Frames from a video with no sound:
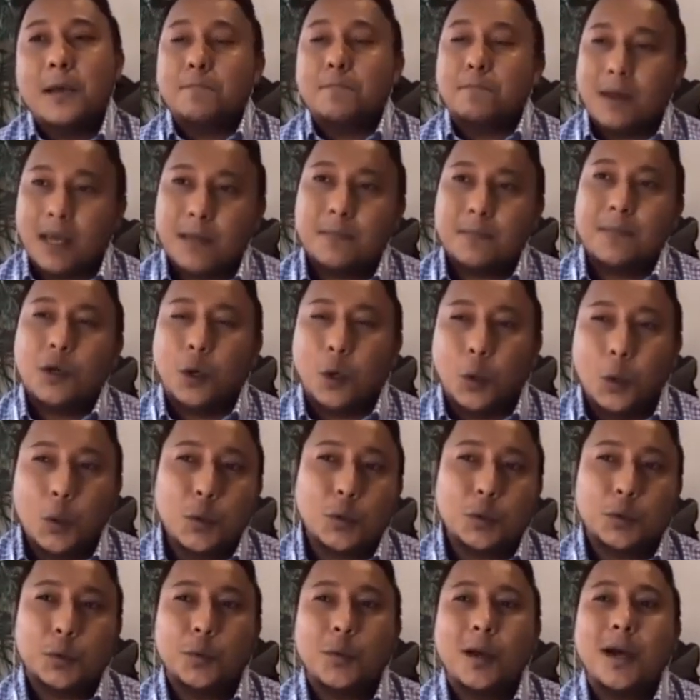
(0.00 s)
might be
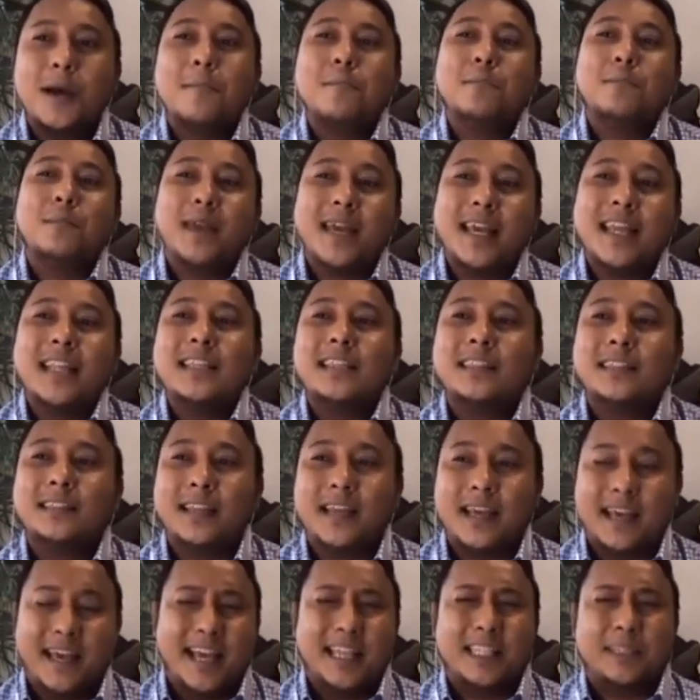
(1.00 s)
also a
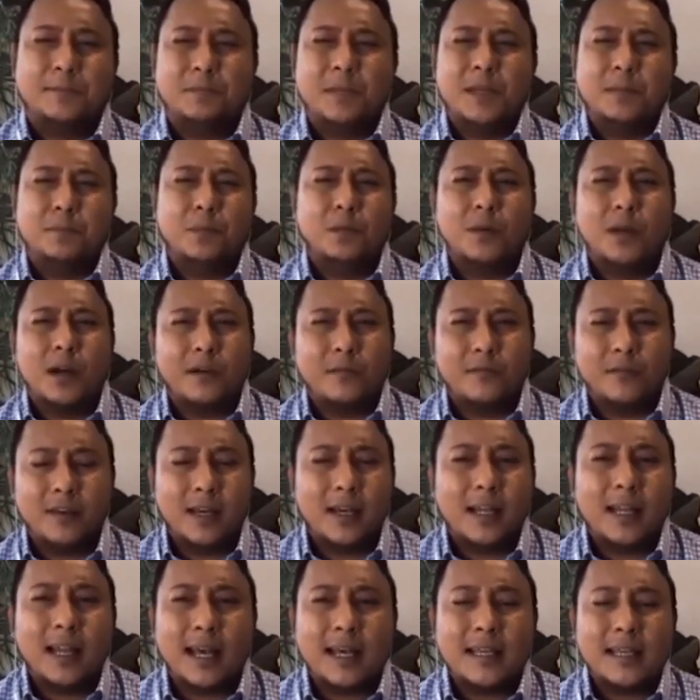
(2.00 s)
mainstay as people are
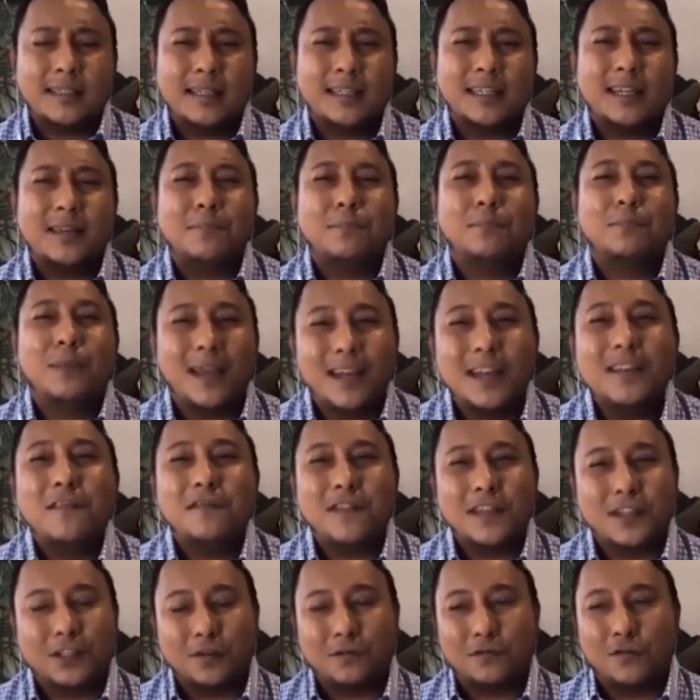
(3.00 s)
realizing the
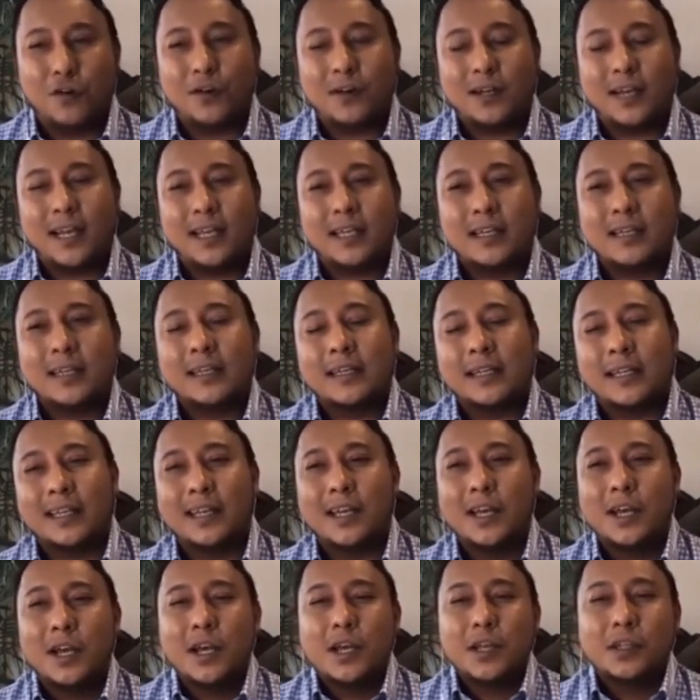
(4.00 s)
benefits of online learning.
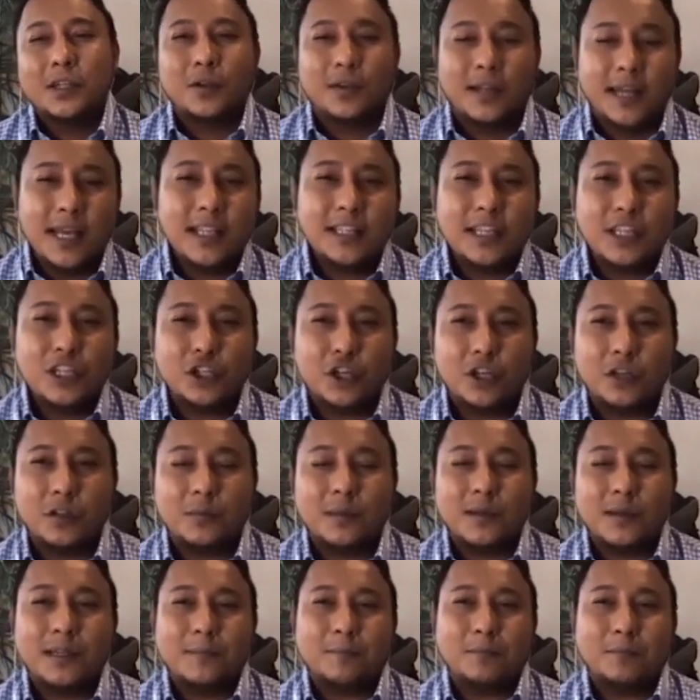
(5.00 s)
So ladies and
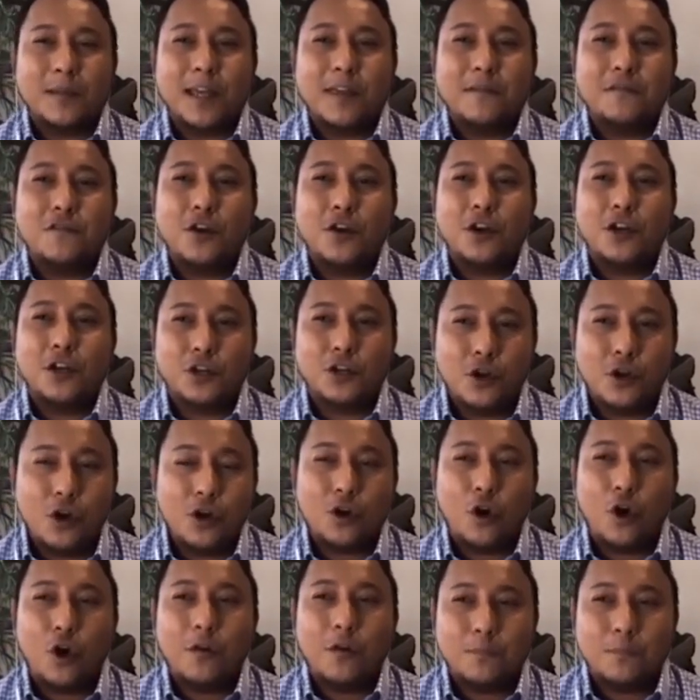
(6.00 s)
gentlemen, if you're
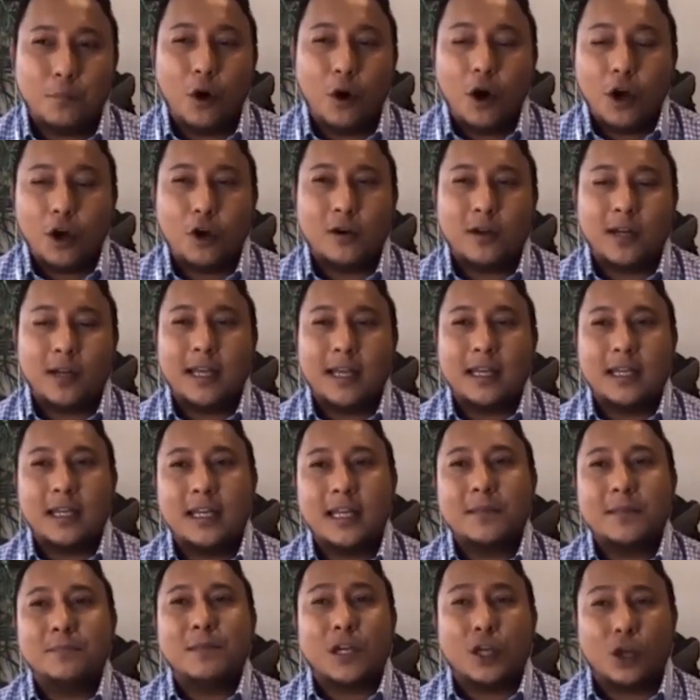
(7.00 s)
not on board online
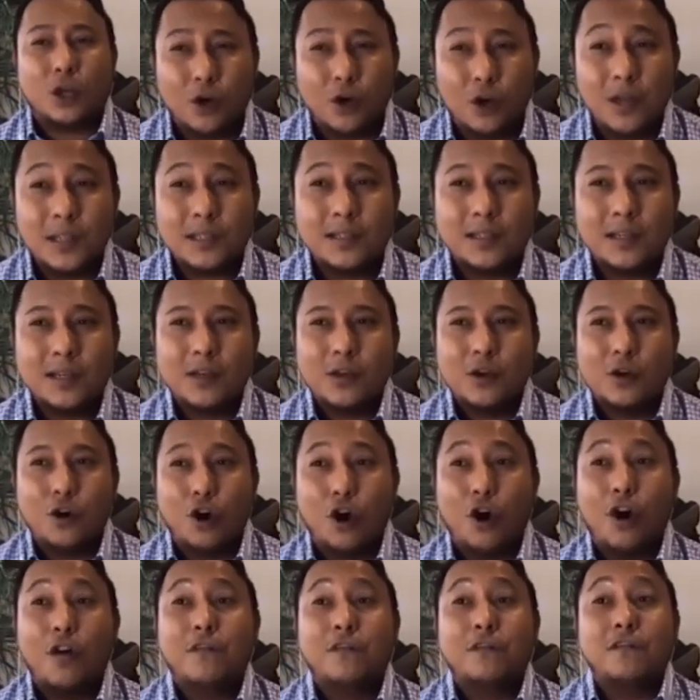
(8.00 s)
learning because
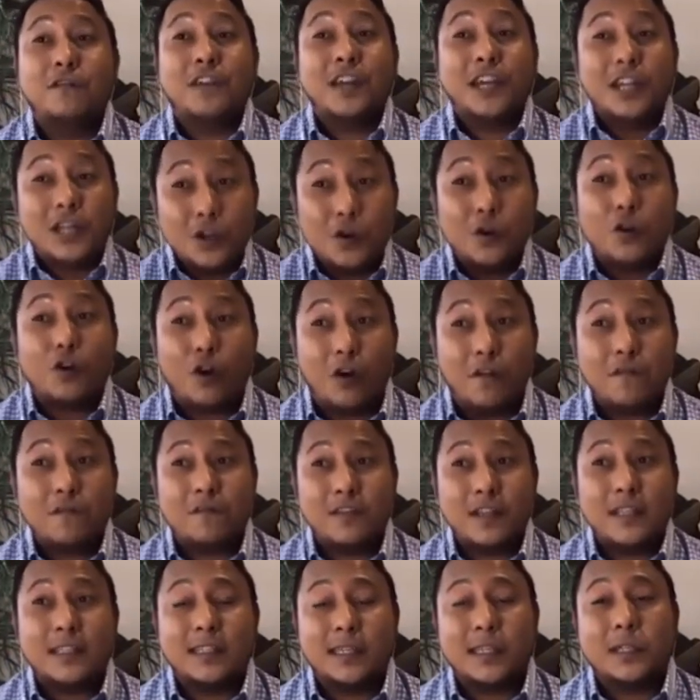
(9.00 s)
of video
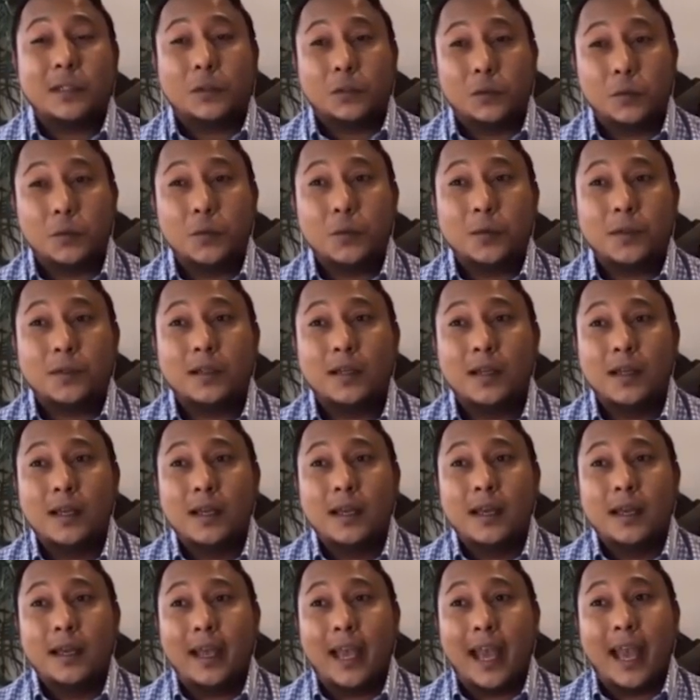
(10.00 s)
conferencing tools
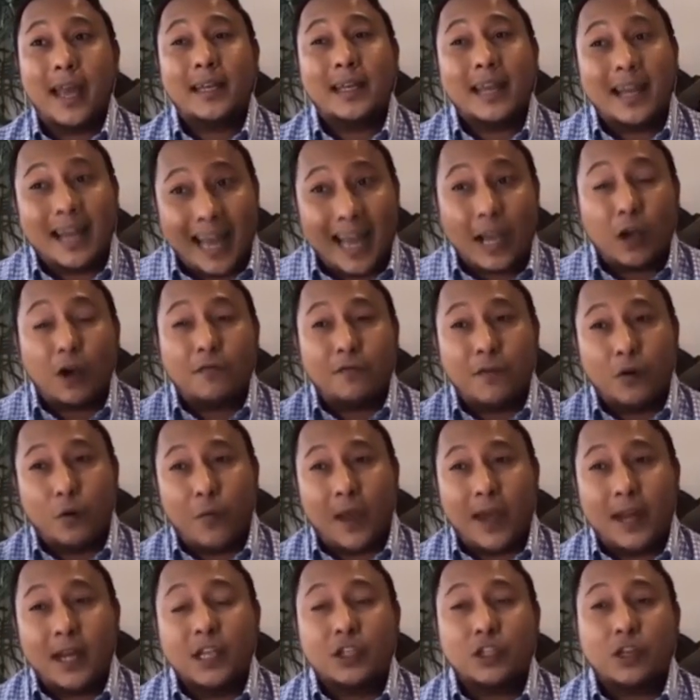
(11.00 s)
and the lack of
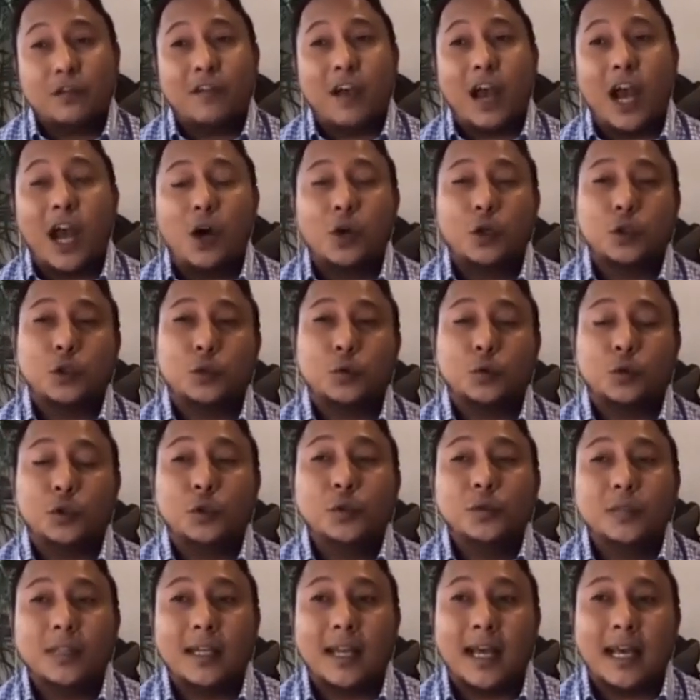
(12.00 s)
awareness of how to
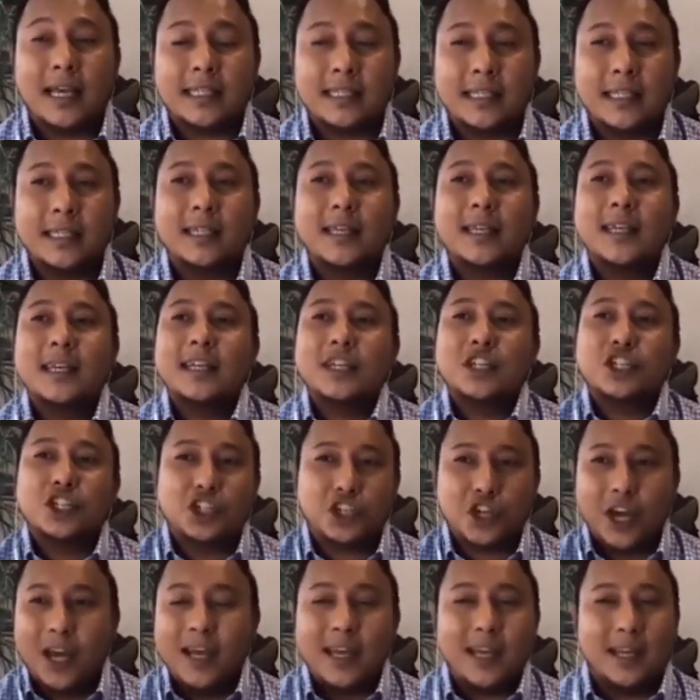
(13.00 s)
utilize it,
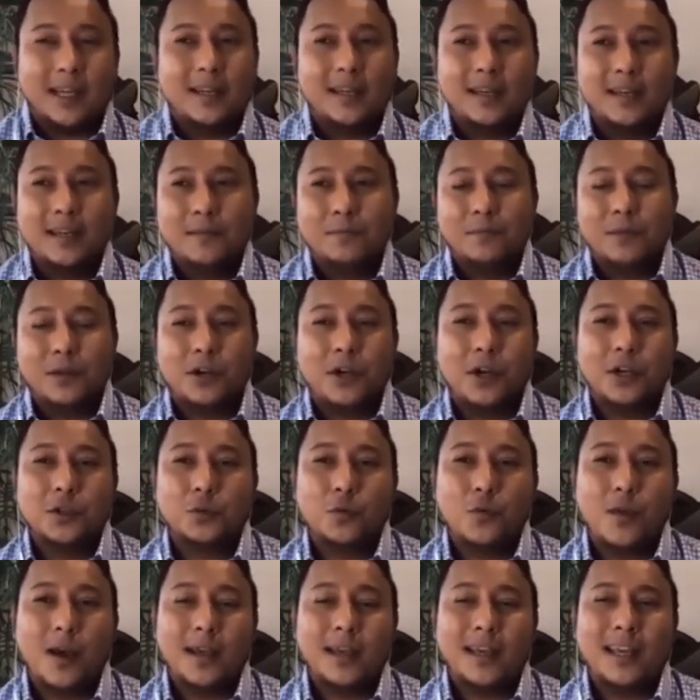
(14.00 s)
try it. Because
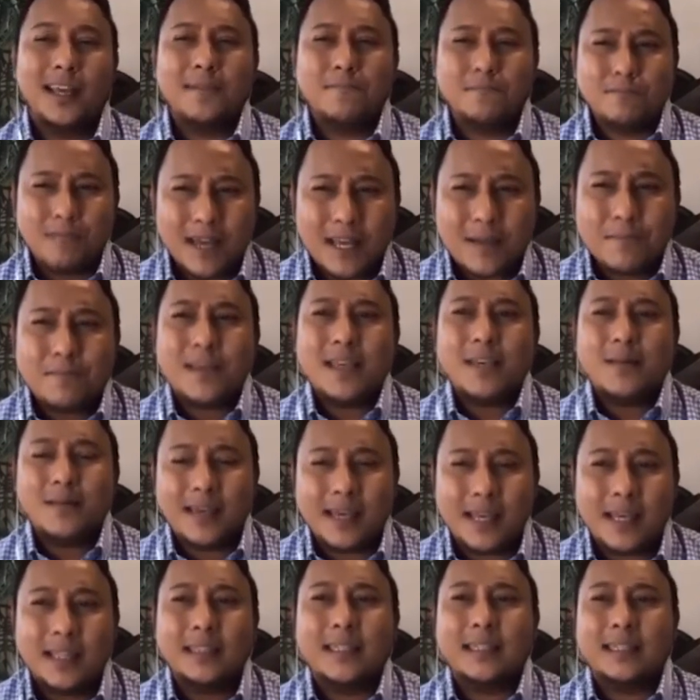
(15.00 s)
why? It might be
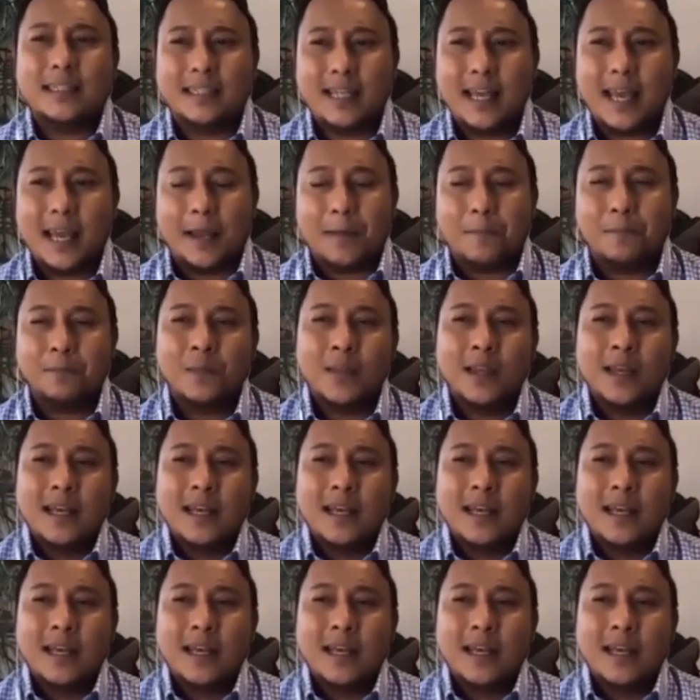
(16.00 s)
here to stay.